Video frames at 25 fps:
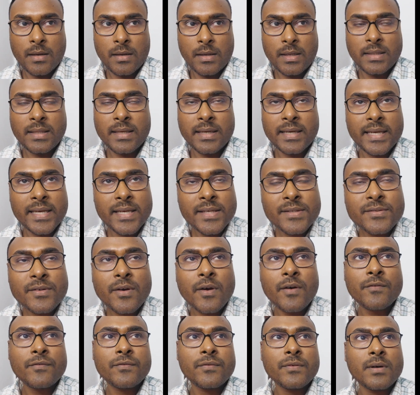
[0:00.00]
In the case
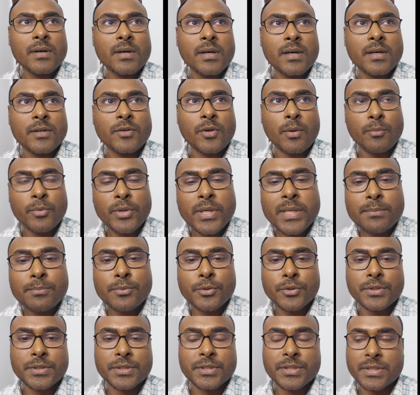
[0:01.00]
of mnemonic
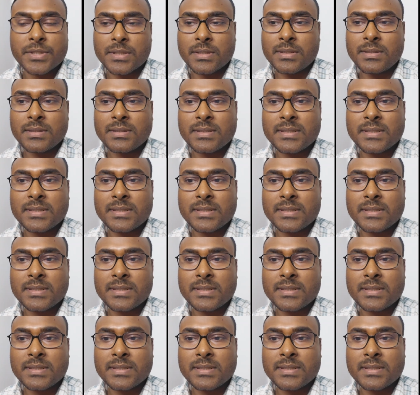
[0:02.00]
projection,